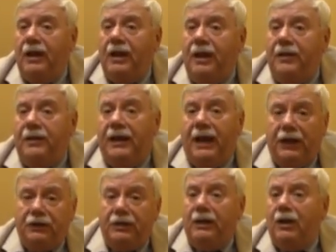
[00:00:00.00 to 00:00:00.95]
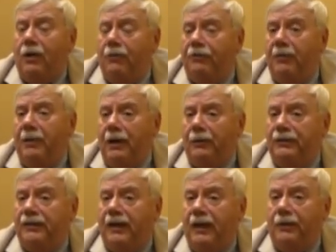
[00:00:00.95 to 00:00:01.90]
that actually go from house
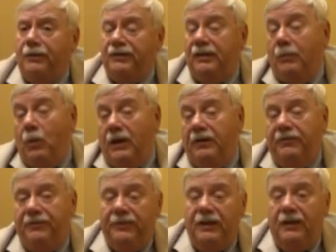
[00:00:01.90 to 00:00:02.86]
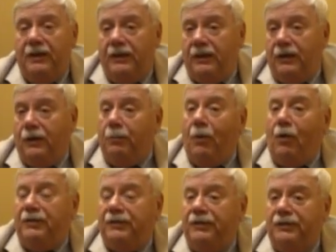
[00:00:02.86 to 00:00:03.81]
to house in one of, you know,
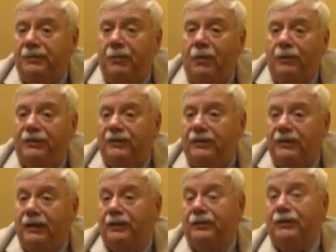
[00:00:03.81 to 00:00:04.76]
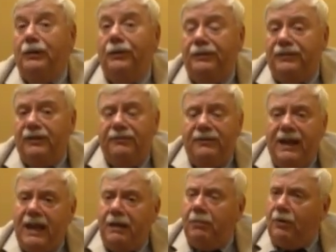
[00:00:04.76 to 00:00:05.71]
Boston's most exclusive
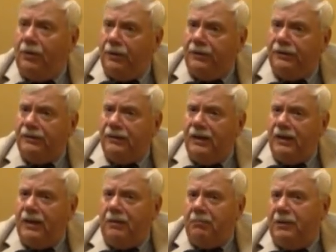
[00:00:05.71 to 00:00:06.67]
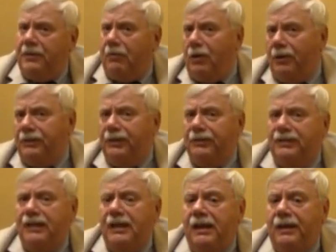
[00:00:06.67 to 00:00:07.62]
neighborhoods. But they're also
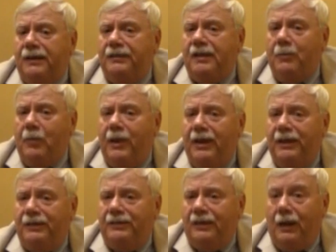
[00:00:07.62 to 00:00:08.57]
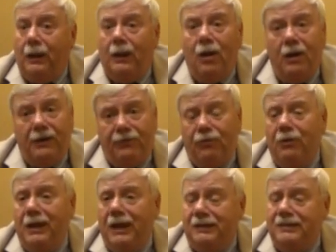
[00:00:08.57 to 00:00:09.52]
seeing, in some ways, a lot of
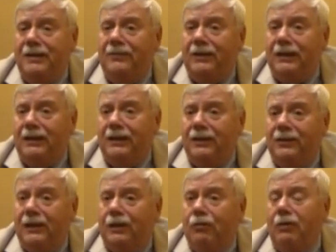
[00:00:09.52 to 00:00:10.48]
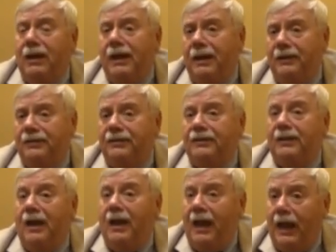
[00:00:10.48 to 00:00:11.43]
creativity that creates
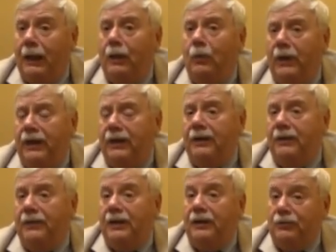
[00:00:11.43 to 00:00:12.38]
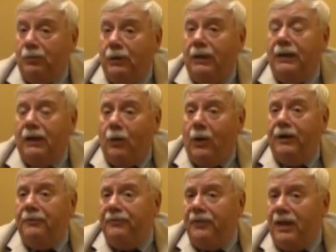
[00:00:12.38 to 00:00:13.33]
a Halloween that is really
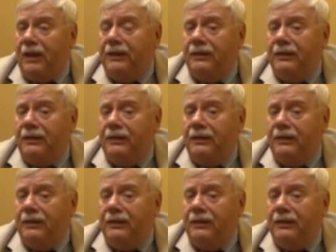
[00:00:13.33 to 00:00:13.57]
quite fun.